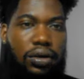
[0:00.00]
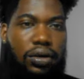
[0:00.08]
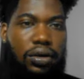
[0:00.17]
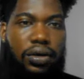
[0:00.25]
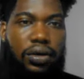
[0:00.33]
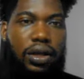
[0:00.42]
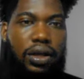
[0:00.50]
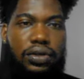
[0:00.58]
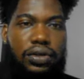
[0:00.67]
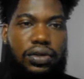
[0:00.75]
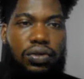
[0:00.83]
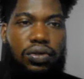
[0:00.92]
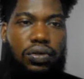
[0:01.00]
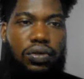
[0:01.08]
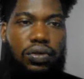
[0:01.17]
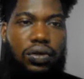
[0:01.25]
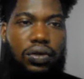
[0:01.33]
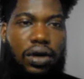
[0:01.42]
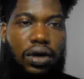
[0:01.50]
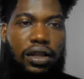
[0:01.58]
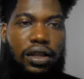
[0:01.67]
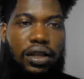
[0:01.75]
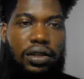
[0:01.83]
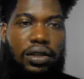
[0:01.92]
okay. So
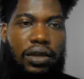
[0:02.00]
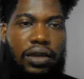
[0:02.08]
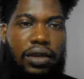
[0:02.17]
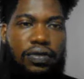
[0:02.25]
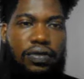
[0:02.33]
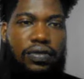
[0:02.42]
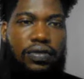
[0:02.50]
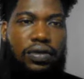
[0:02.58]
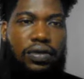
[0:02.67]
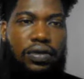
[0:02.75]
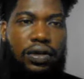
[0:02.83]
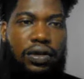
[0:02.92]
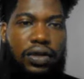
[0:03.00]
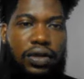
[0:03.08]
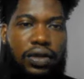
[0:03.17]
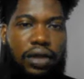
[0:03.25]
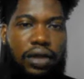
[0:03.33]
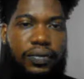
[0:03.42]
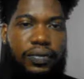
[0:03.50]
and I'll do okay.